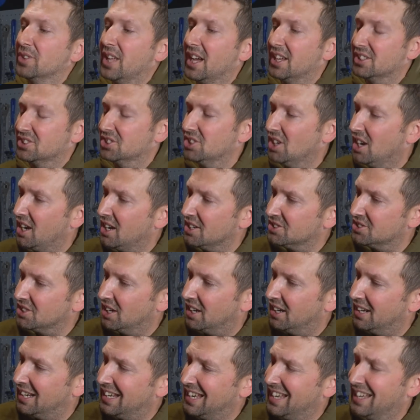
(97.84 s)
that
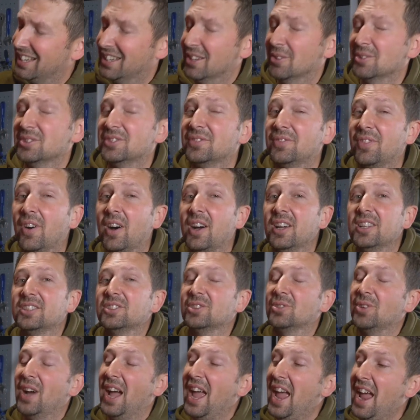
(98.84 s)
charger. Now, it's
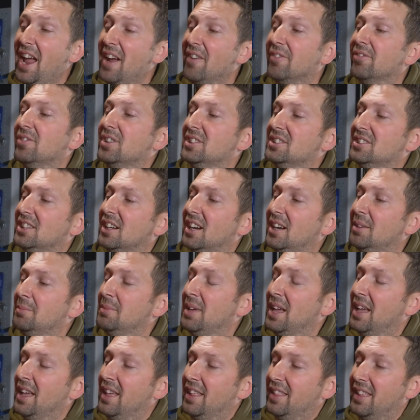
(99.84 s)
vital every time
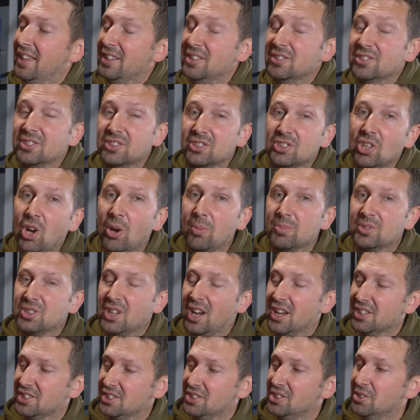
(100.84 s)
that you stop
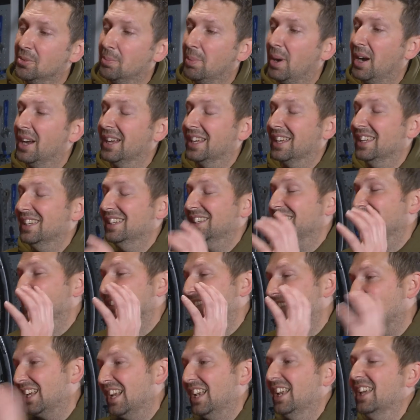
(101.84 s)
charging your bike
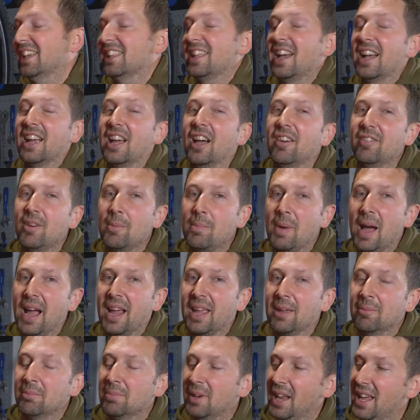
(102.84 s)
to click that cover
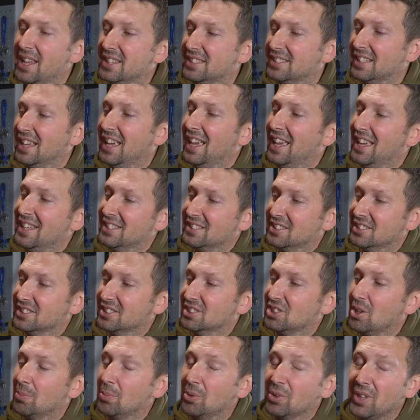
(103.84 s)
back in place. It's going
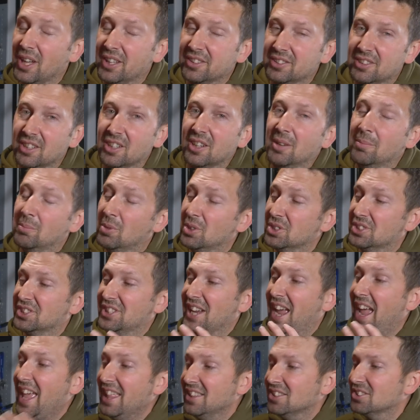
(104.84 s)
to stop all that dirt and
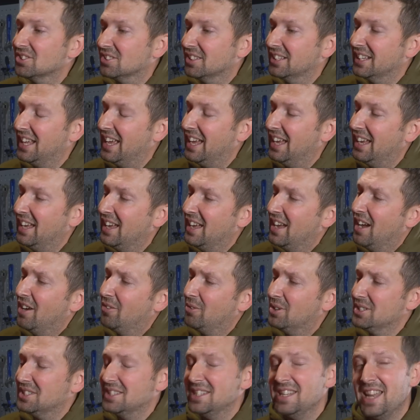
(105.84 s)
moisture entering it.
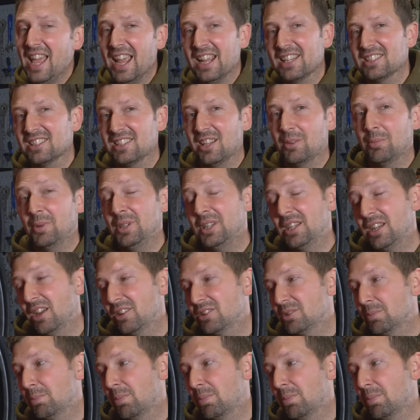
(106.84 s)
Otherwise, next time when you go to